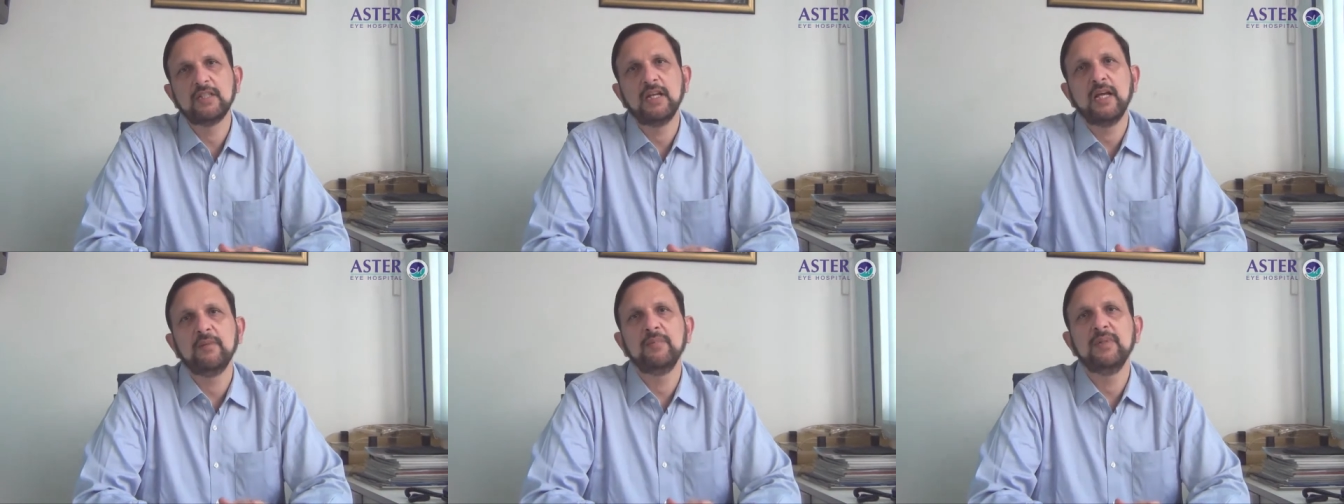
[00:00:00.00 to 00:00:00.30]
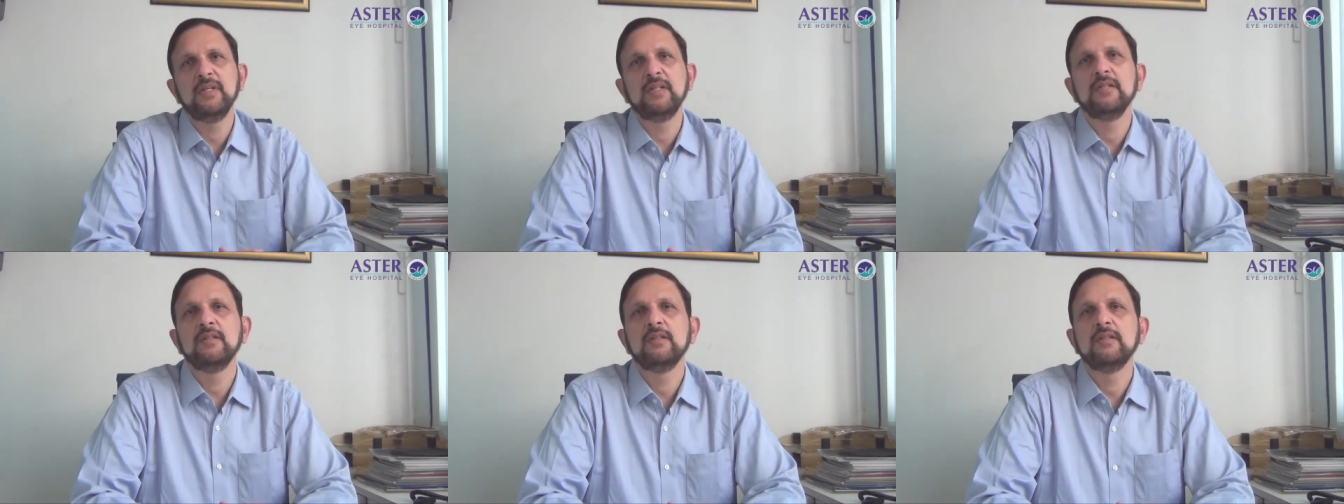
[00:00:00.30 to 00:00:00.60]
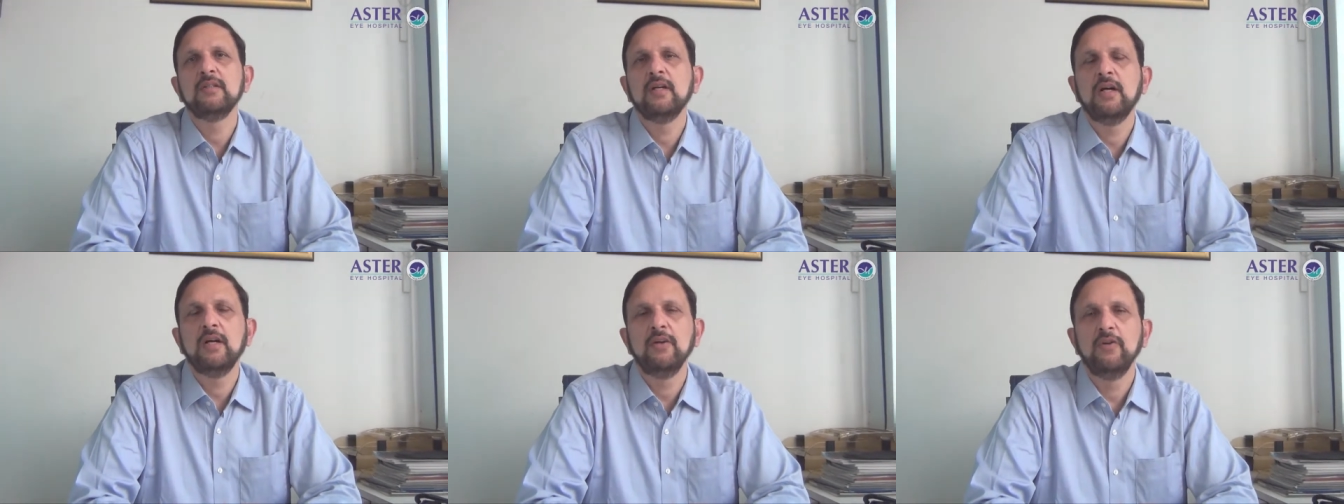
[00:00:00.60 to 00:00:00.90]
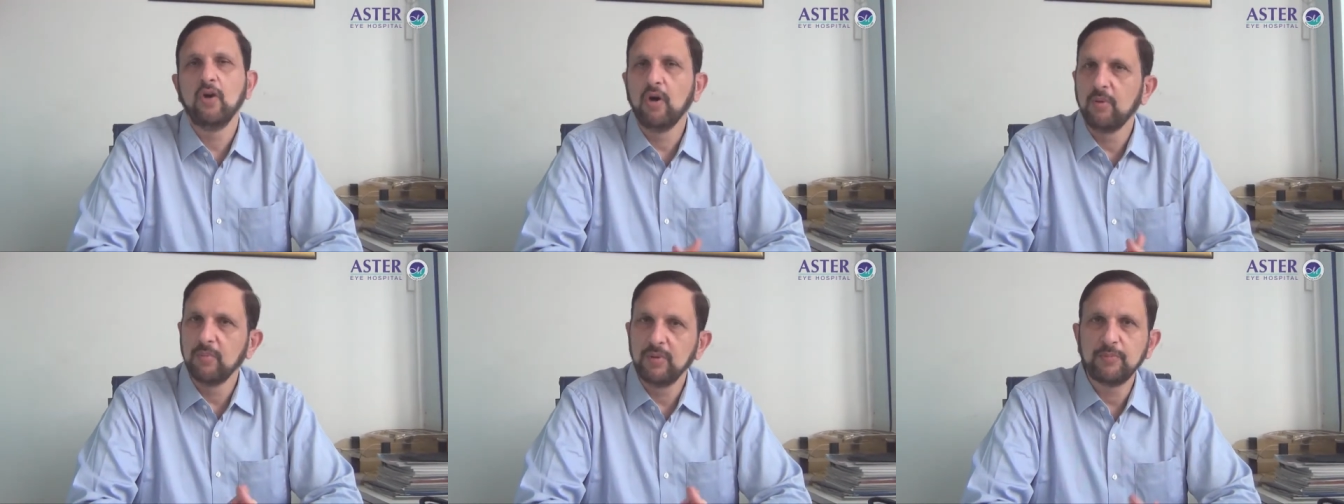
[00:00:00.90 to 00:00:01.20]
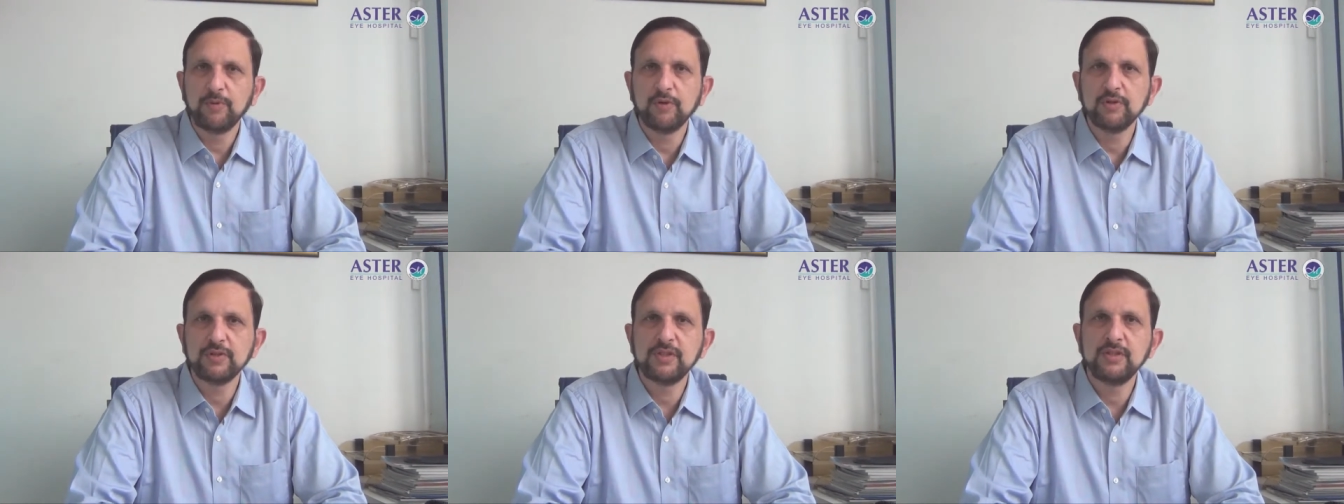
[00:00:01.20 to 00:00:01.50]
can be a
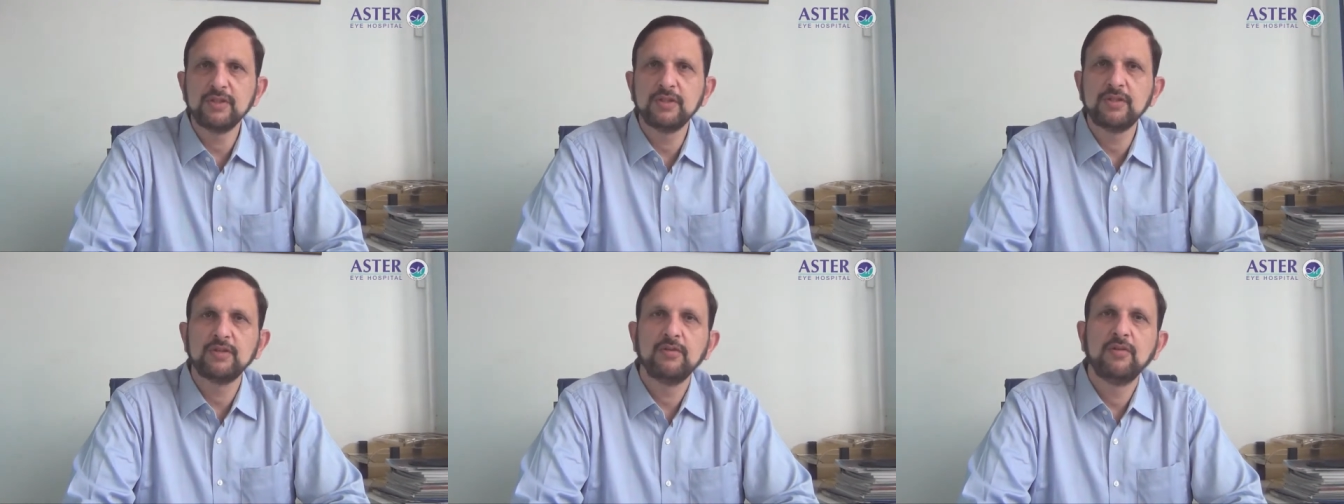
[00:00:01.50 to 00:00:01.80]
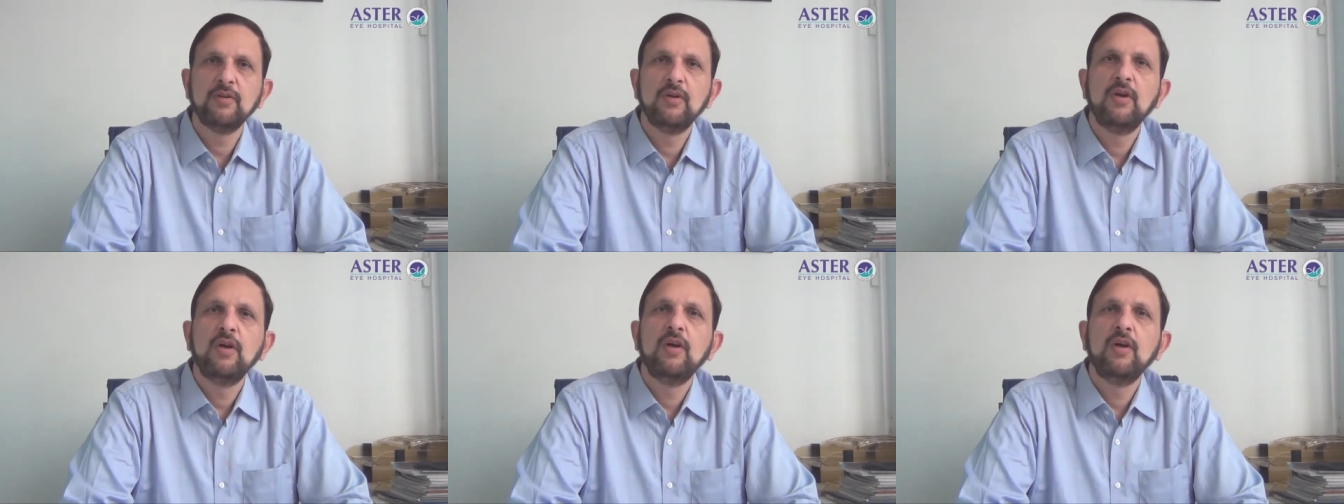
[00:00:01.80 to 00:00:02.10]
normal process